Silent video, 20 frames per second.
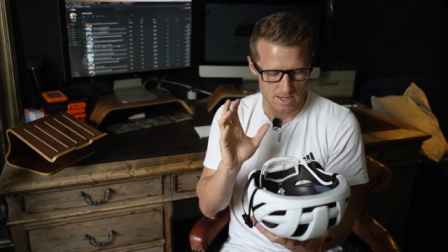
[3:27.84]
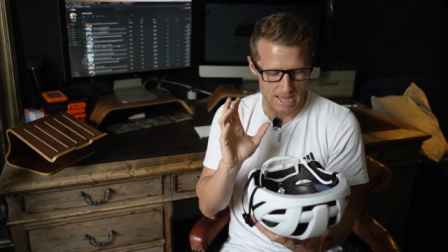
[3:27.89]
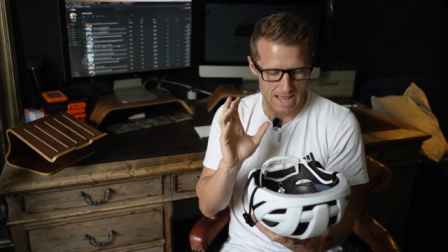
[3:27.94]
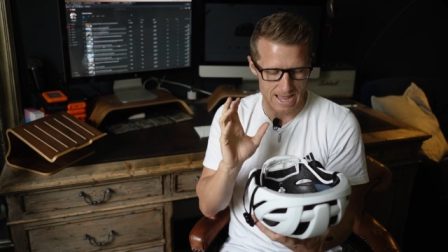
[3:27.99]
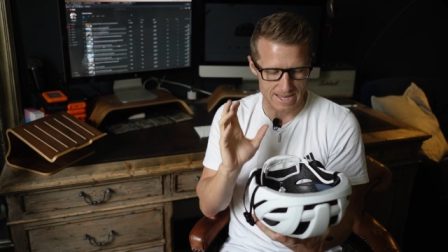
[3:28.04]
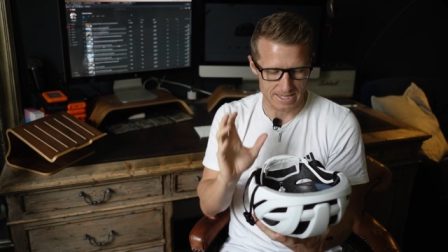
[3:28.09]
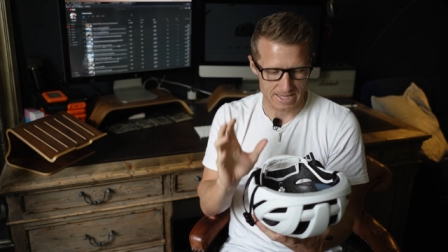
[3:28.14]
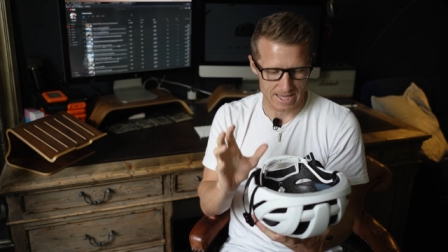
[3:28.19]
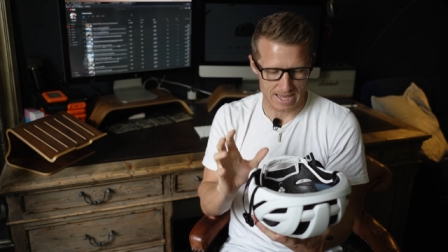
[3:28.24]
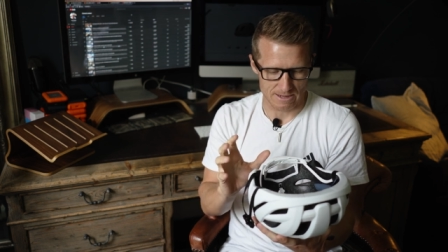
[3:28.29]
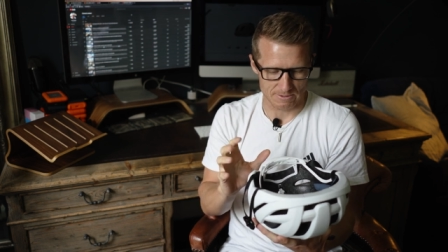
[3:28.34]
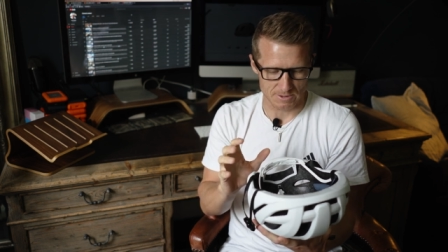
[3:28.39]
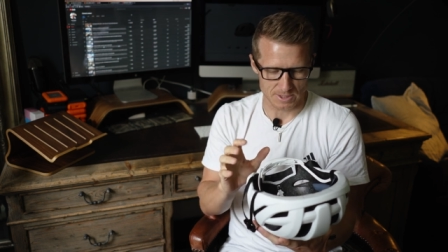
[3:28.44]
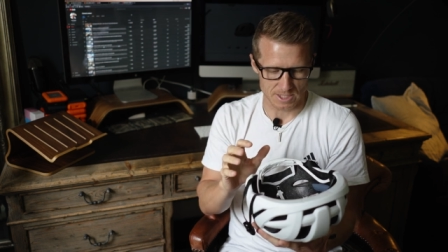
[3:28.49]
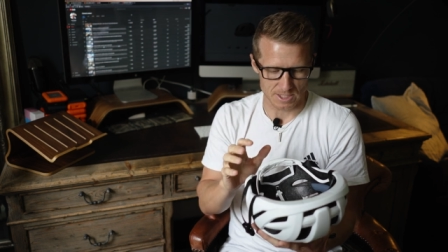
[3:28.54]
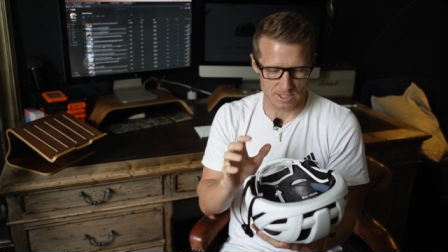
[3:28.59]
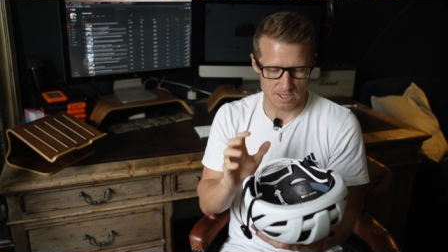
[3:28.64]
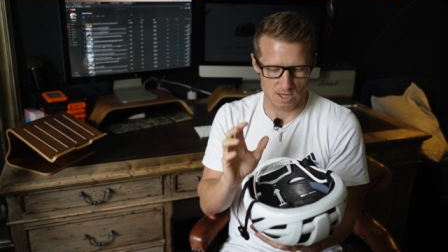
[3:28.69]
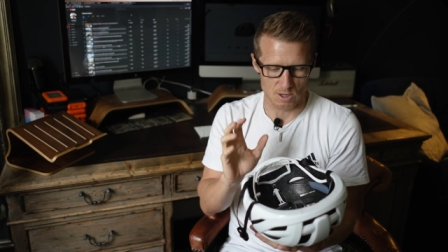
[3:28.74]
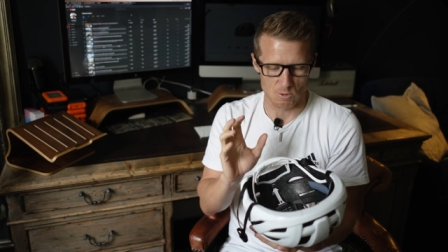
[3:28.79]

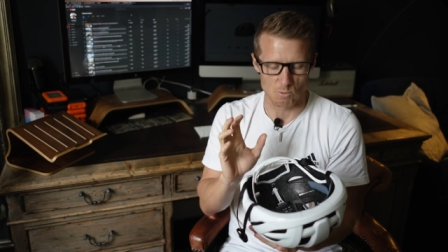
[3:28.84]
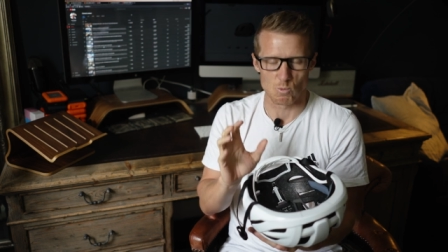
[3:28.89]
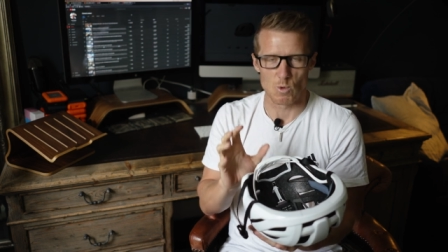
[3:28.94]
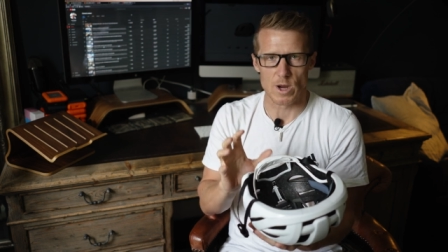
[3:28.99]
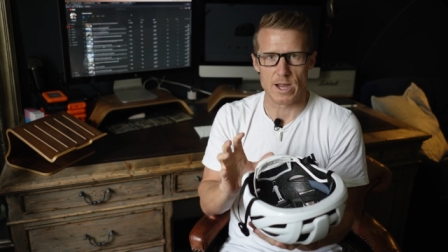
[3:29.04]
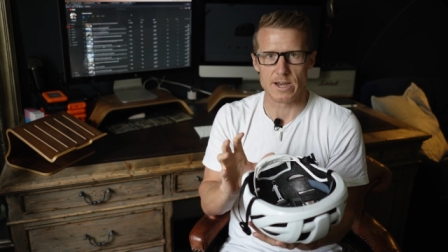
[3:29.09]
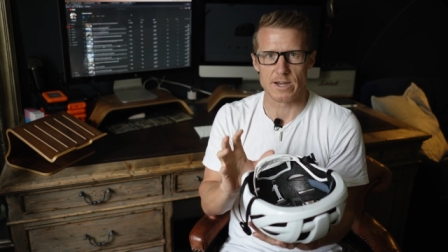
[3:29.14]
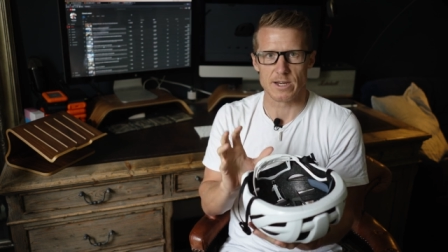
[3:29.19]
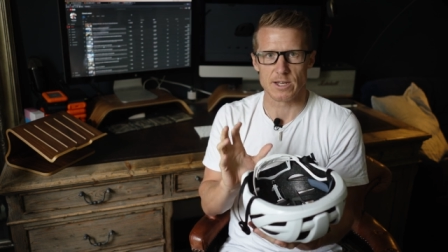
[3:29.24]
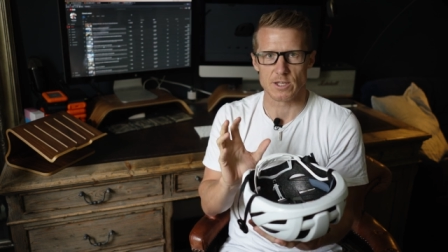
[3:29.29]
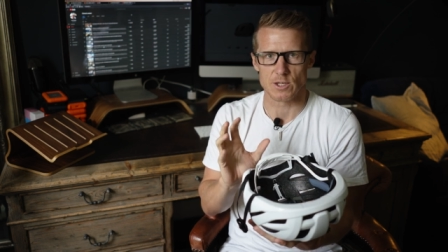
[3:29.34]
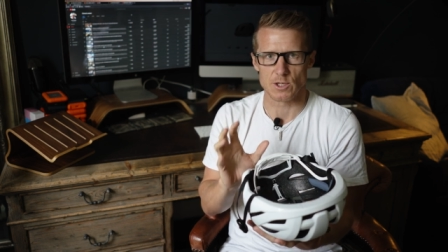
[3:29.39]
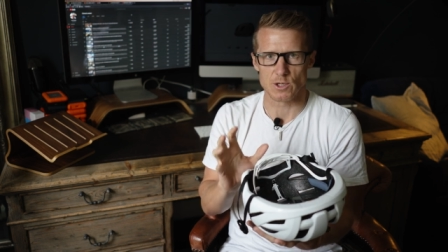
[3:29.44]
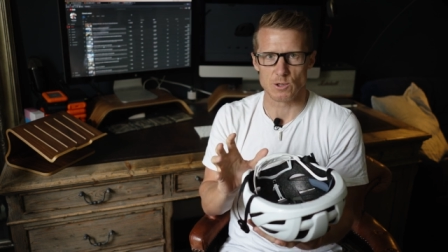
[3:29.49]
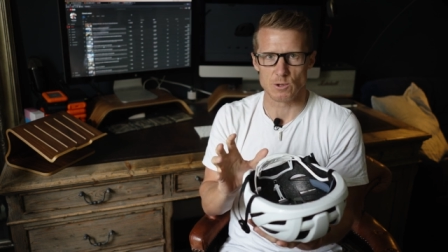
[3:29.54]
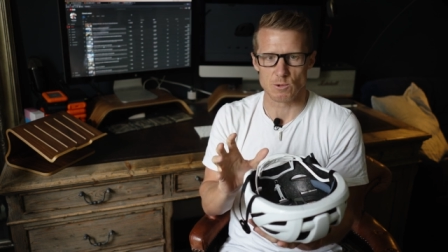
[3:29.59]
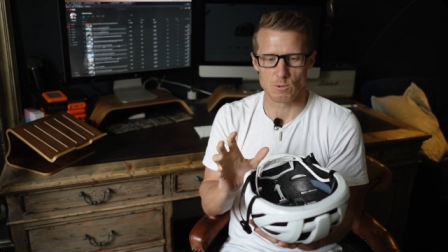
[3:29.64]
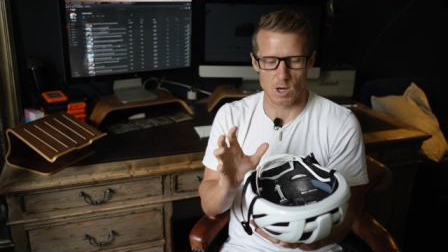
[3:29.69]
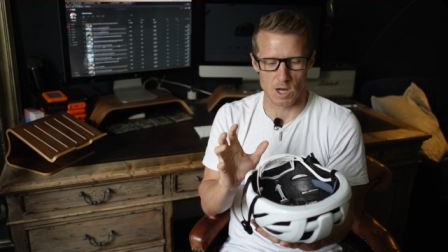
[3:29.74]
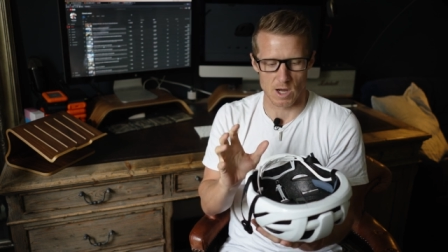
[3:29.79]
encounter when
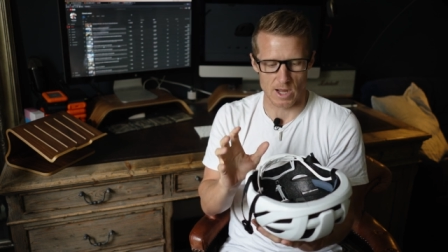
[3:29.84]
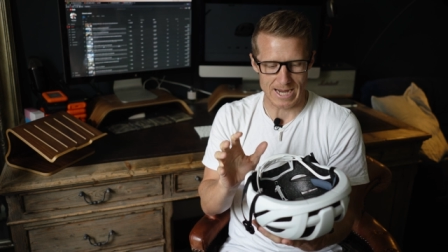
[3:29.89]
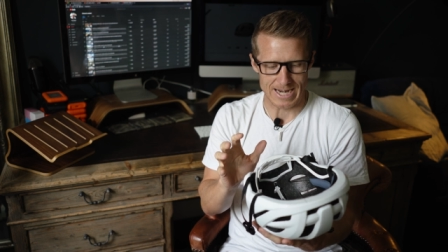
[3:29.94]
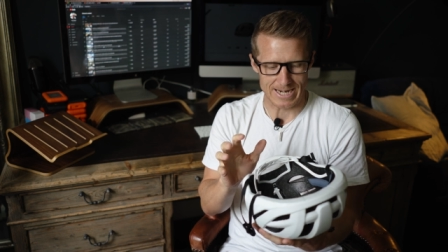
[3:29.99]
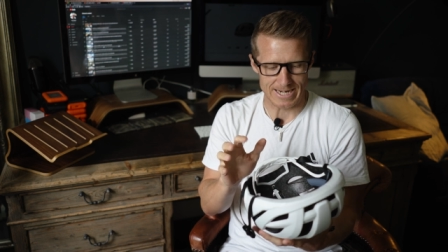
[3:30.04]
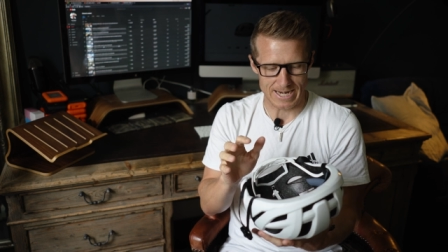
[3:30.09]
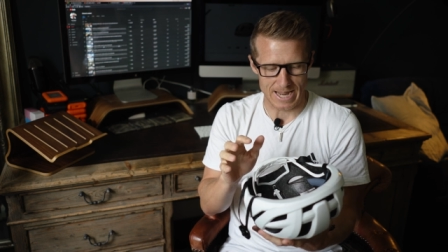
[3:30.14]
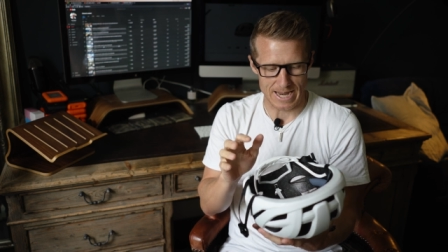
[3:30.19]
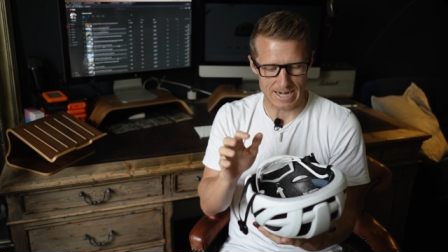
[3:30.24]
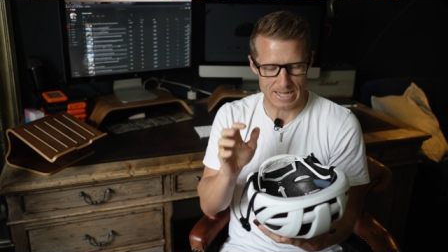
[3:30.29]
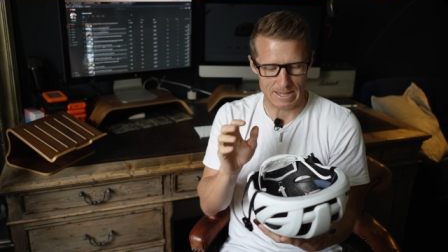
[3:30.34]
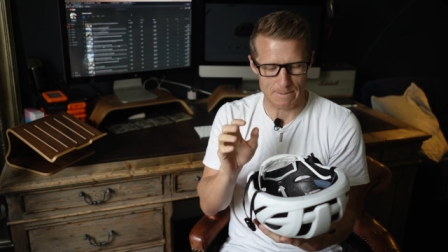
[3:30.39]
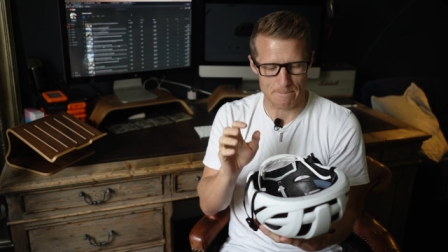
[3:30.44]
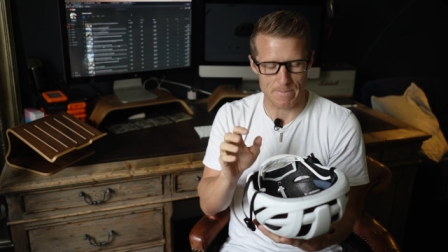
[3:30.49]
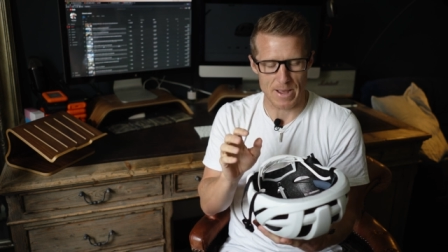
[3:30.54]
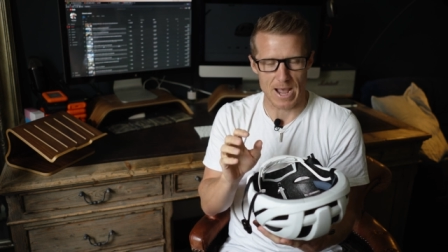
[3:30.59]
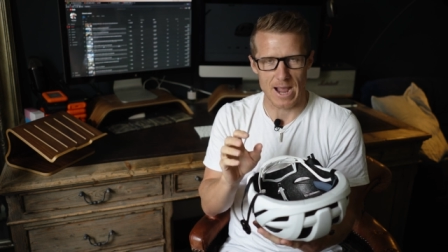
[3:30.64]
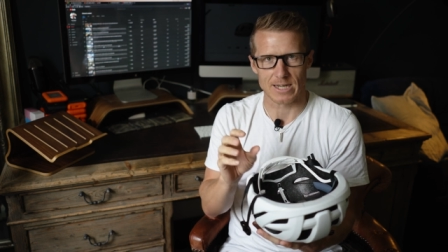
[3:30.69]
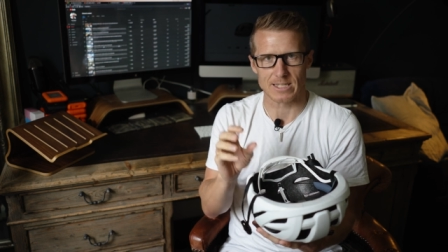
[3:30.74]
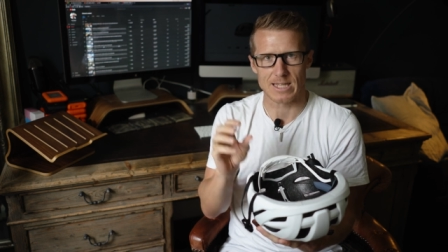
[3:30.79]
you are in an
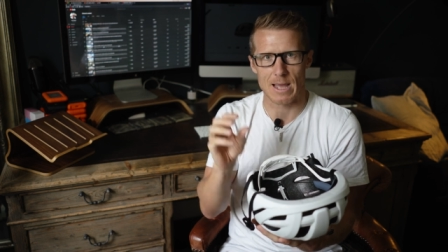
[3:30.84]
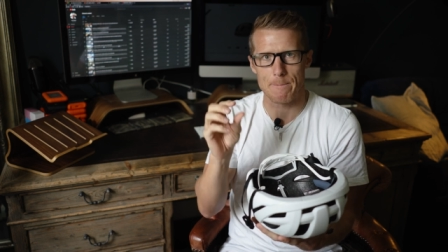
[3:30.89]
impact.